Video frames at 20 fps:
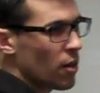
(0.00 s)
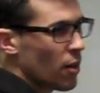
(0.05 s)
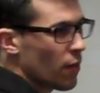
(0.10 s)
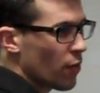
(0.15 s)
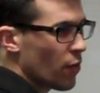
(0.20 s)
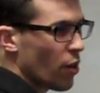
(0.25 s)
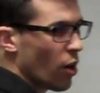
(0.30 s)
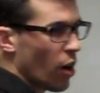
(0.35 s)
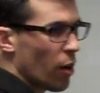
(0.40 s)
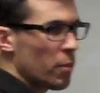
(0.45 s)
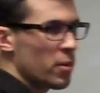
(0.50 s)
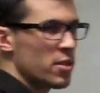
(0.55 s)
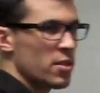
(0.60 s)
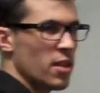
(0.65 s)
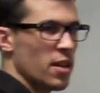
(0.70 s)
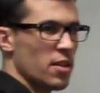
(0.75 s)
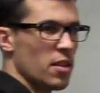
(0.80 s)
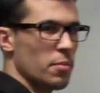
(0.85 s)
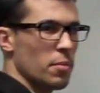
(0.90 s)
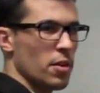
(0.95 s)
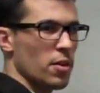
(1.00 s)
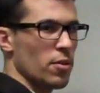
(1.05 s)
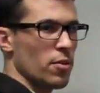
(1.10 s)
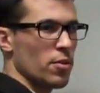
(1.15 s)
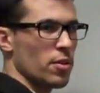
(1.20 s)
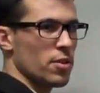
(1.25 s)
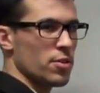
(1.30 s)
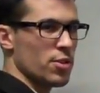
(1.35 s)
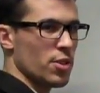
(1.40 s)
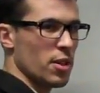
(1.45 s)
If carbon's not in the middle,
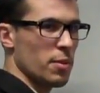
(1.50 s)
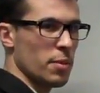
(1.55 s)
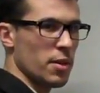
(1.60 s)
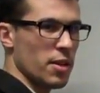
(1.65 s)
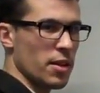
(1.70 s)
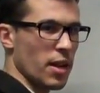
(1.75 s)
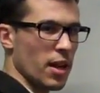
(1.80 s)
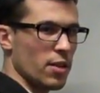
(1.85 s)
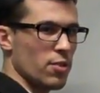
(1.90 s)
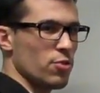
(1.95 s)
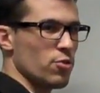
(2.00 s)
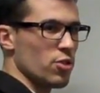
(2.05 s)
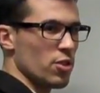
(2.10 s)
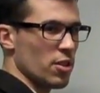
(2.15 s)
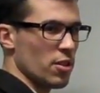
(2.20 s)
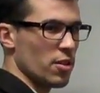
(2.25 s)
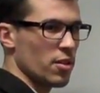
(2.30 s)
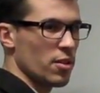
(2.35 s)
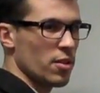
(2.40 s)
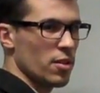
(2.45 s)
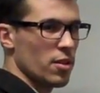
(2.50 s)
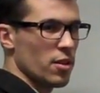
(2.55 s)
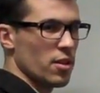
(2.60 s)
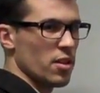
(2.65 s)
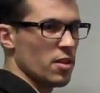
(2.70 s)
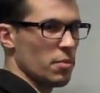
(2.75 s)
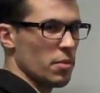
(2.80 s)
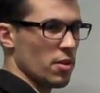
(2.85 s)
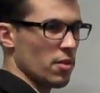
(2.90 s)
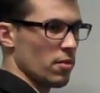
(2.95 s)
then it's going to be nitrogen
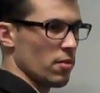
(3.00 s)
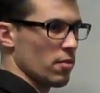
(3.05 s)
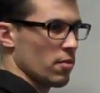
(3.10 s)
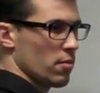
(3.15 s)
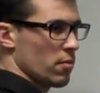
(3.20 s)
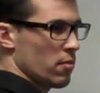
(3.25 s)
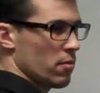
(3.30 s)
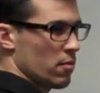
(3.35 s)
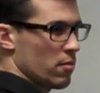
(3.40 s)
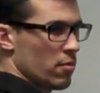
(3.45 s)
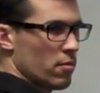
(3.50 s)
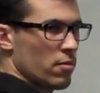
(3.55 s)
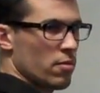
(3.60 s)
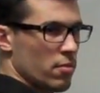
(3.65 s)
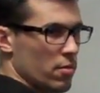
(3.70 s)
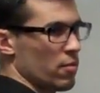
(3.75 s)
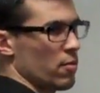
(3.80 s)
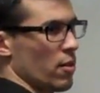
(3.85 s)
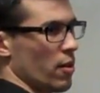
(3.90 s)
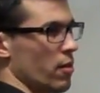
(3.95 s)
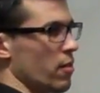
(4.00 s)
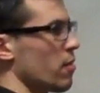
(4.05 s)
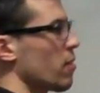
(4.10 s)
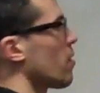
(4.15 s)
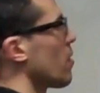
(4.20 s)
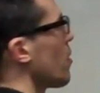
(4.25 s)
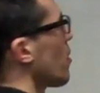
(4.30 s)
in the middle. Okay?